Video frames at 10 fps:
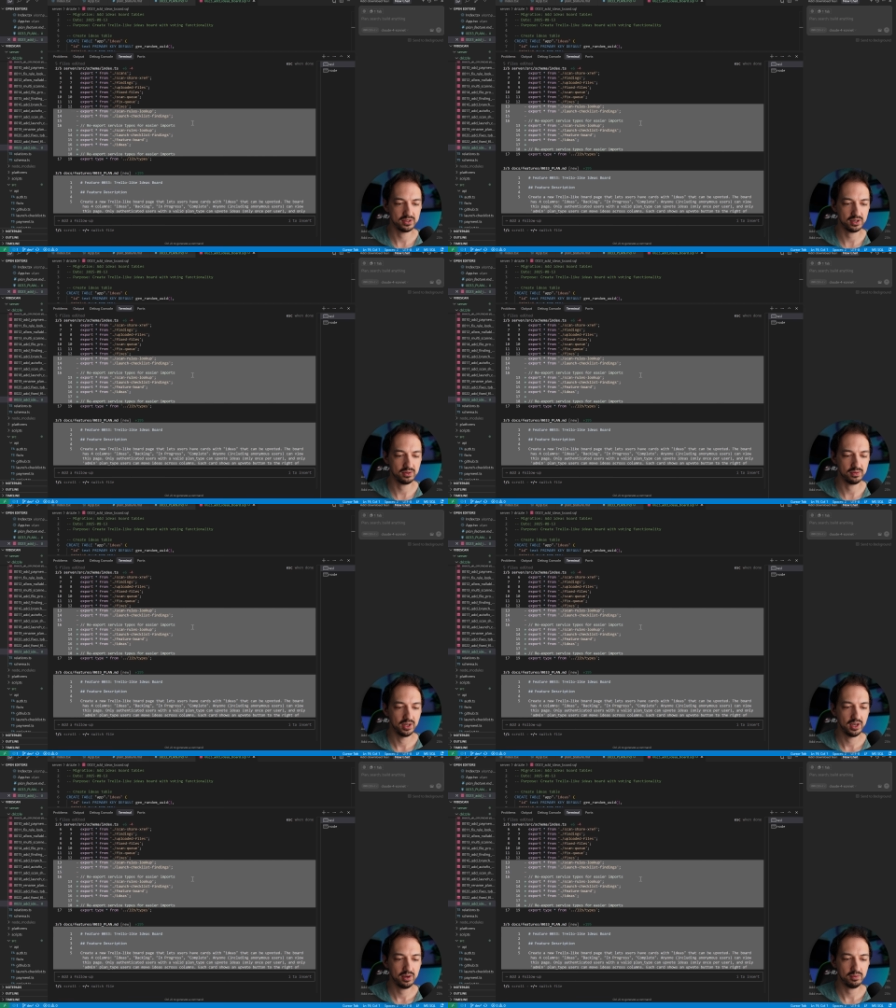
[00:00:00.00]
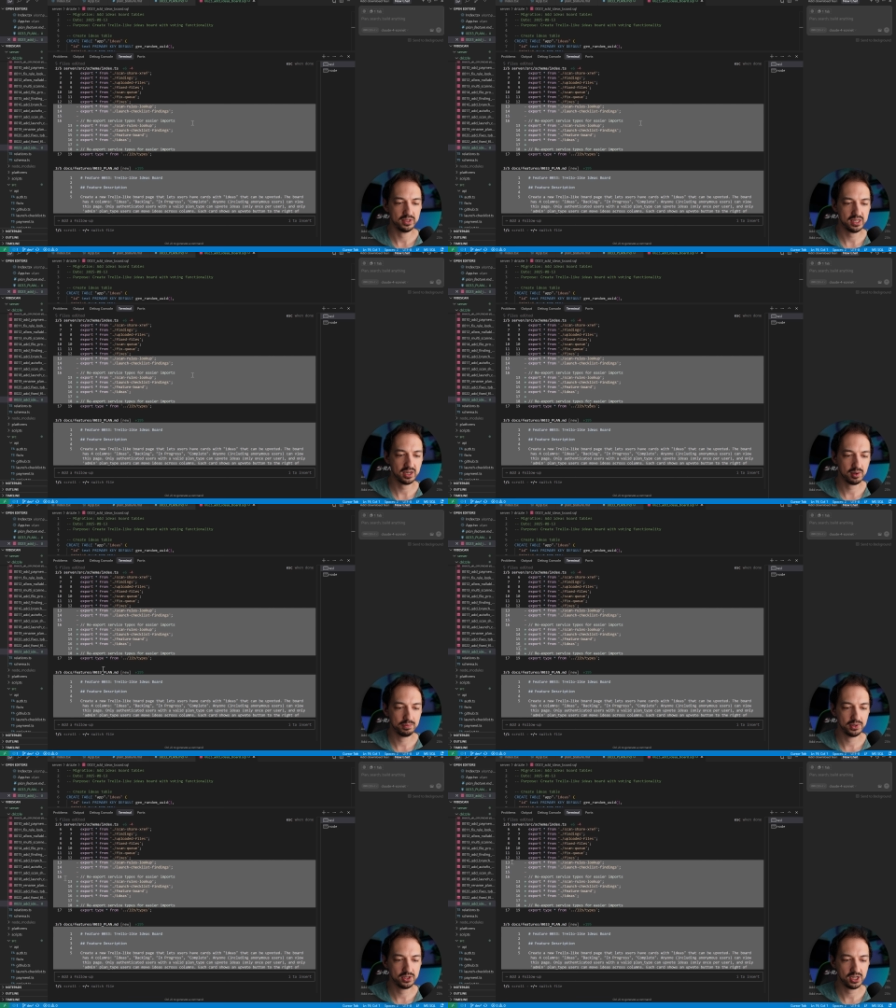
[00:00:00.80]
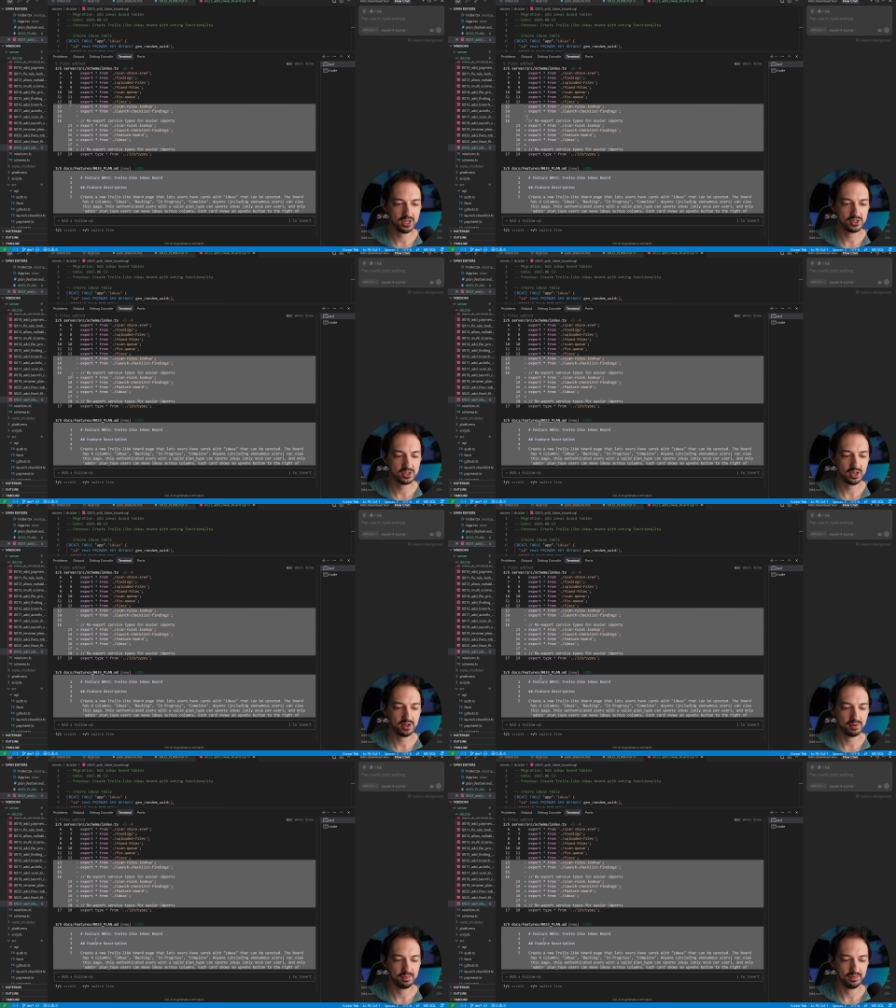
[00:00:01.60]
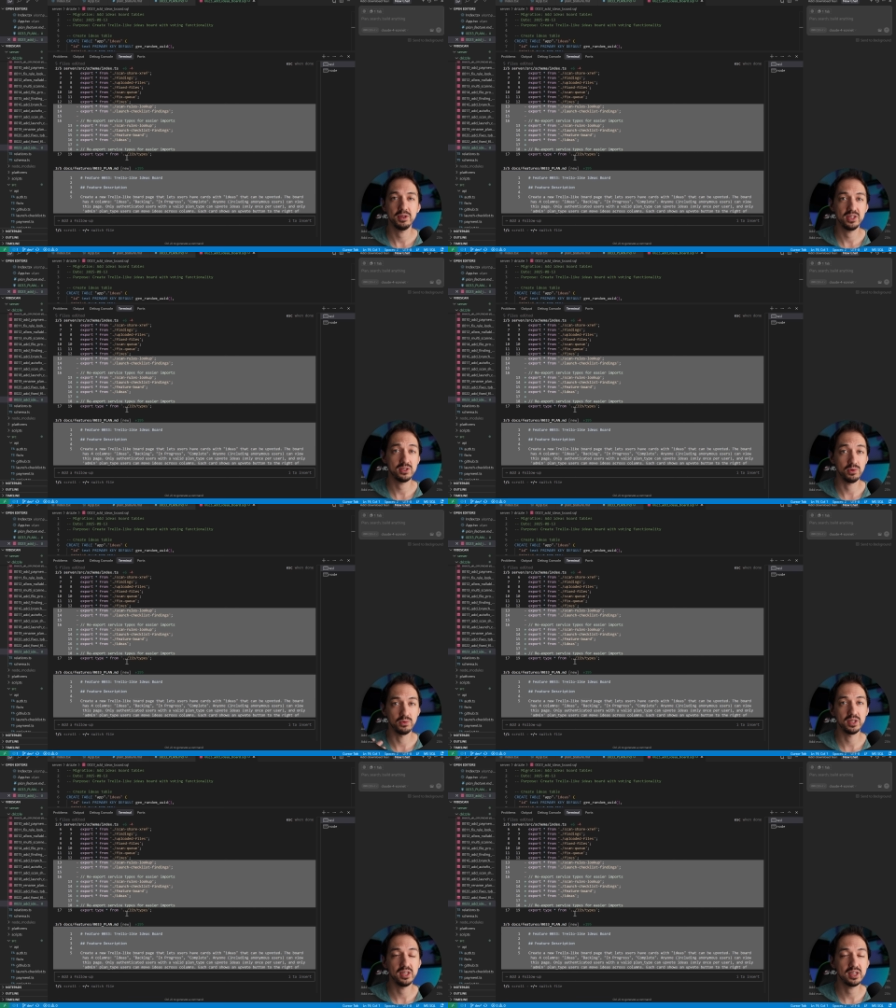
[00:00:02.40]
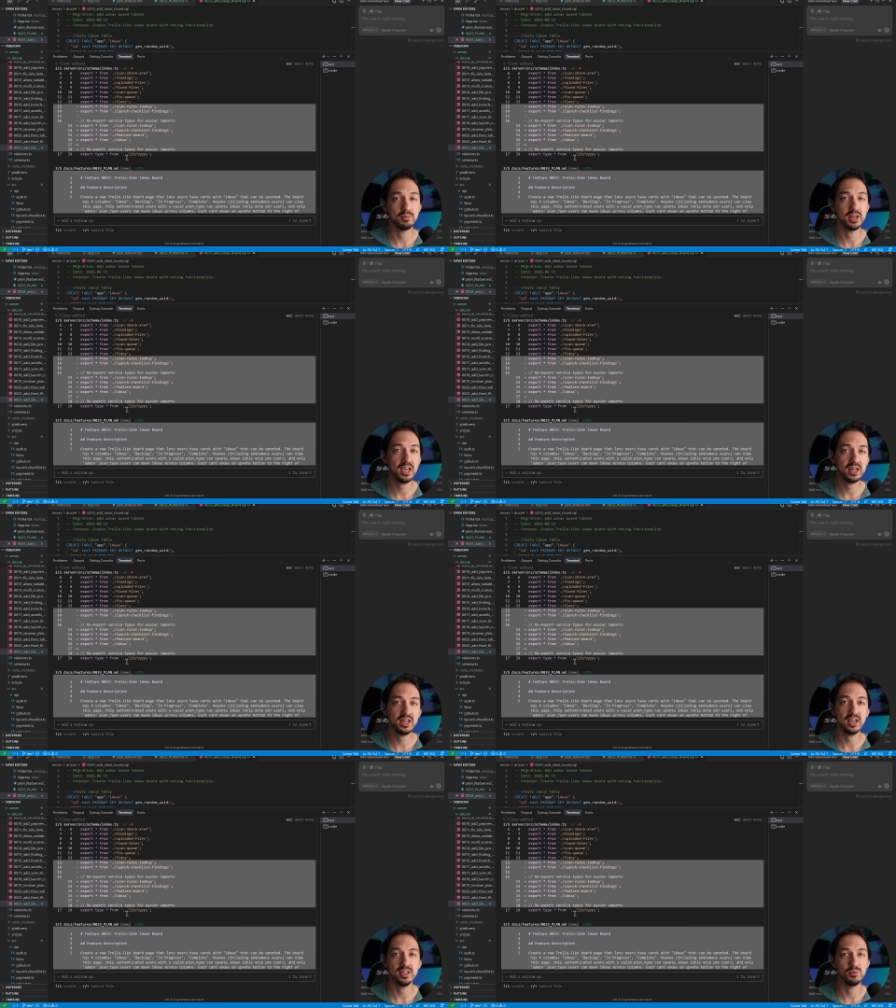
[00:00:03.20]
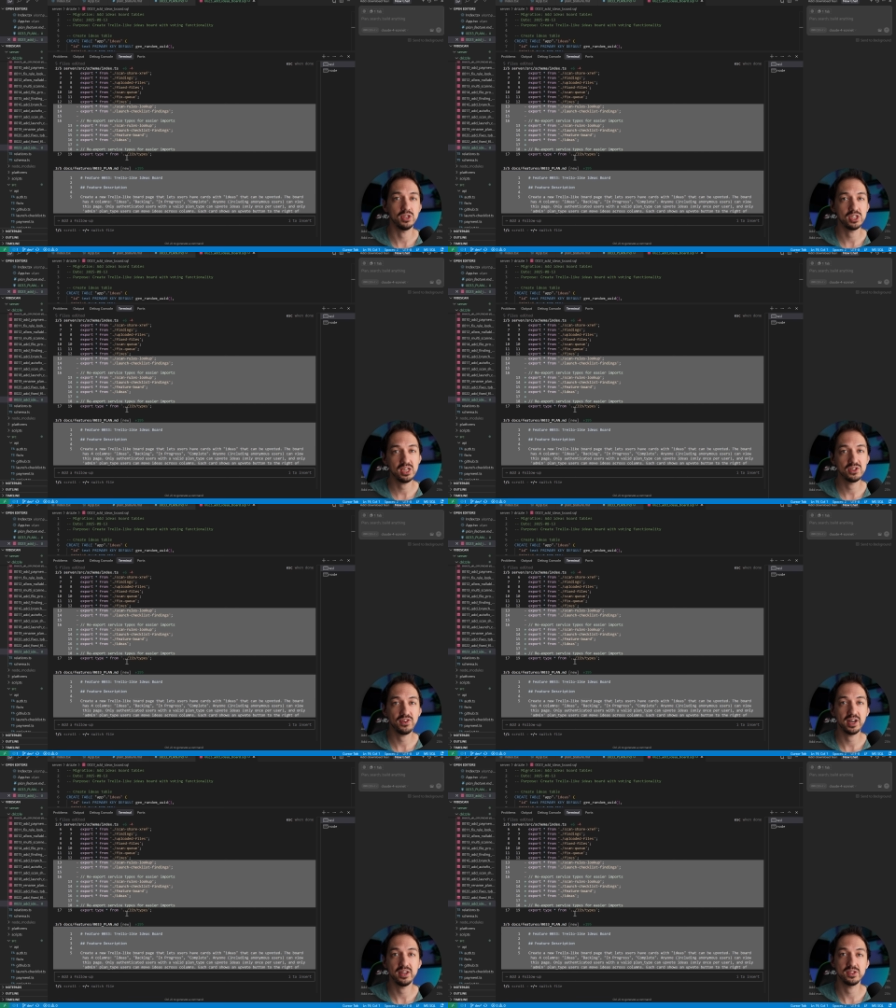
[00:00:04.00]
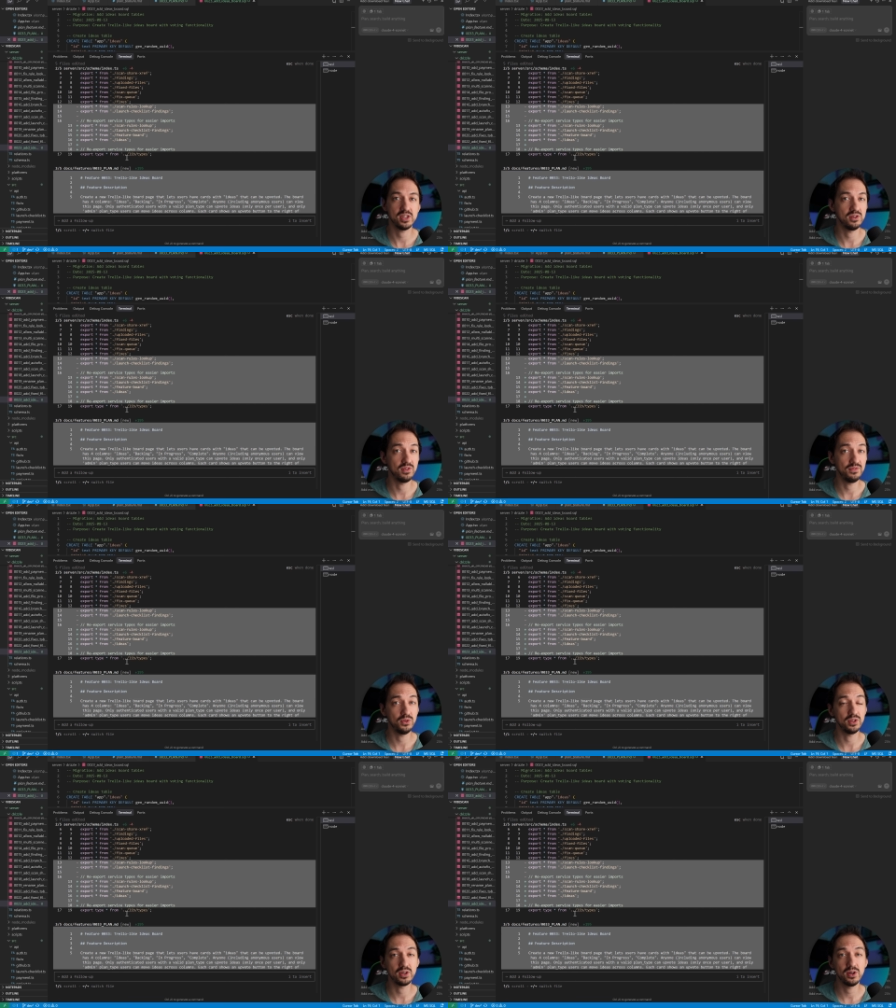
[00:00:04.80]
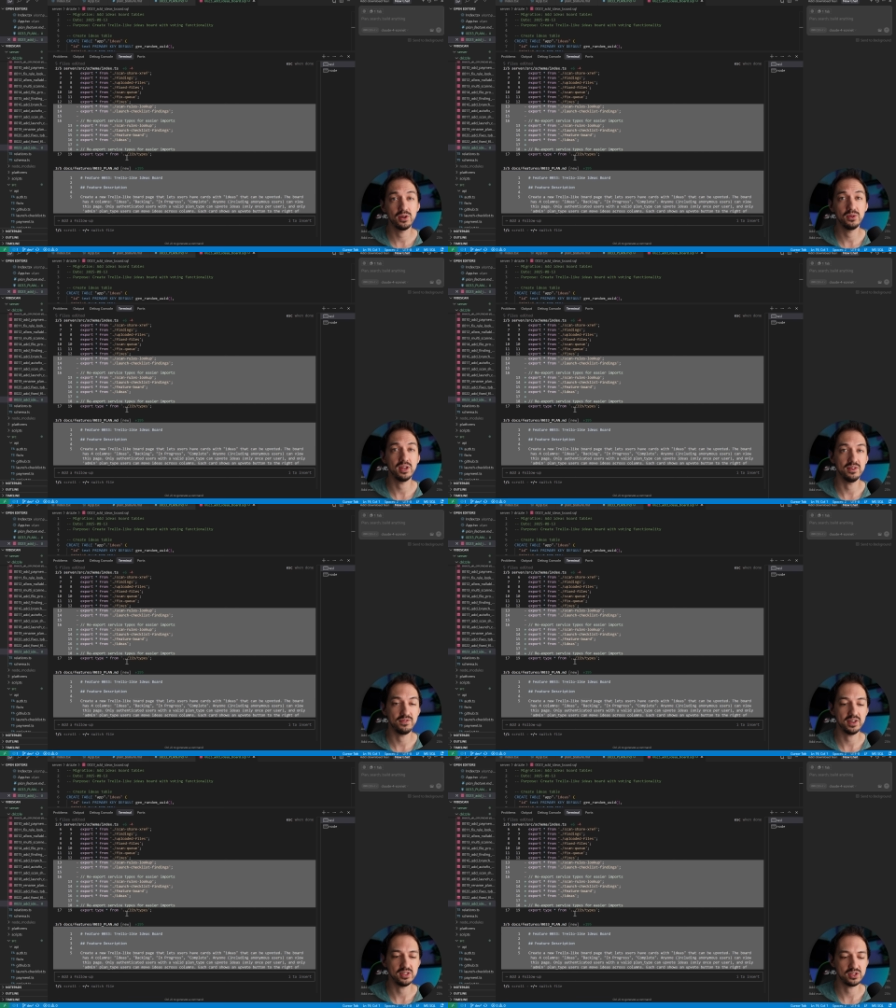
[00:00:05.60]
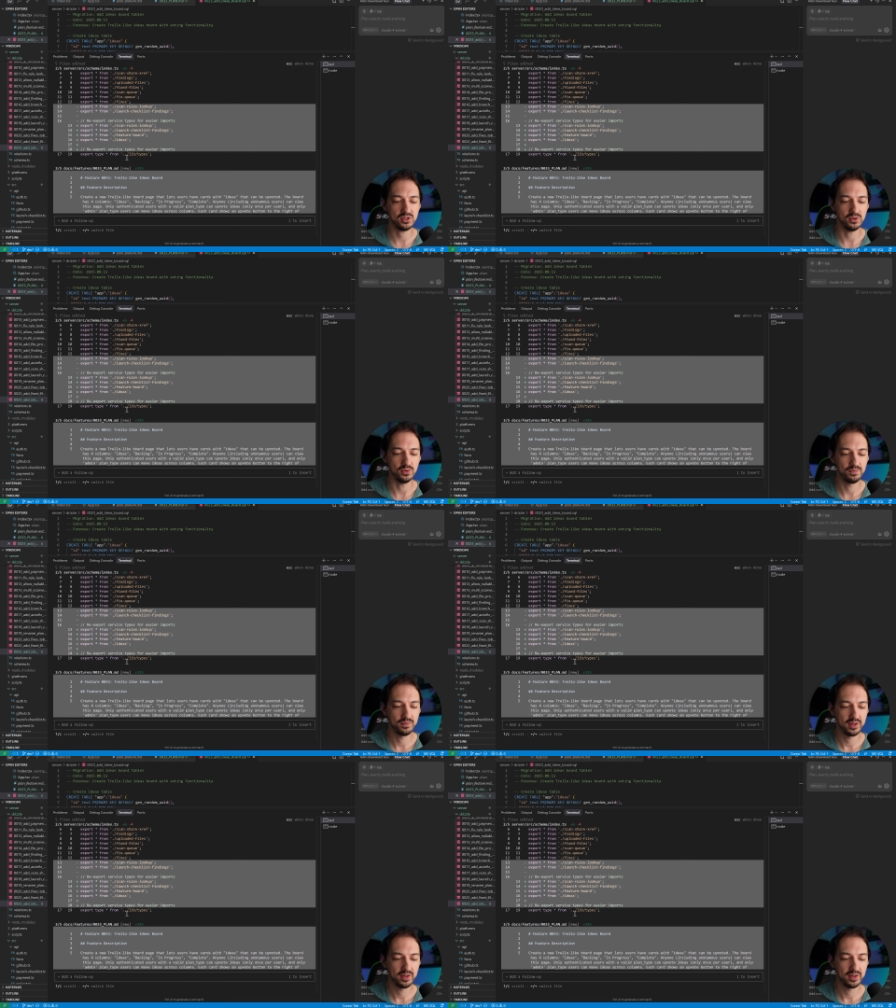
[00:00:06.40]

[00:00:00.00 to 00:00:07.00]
So we see a couple of changes here, but this will really come in handy as we change files and review the code in phase 2.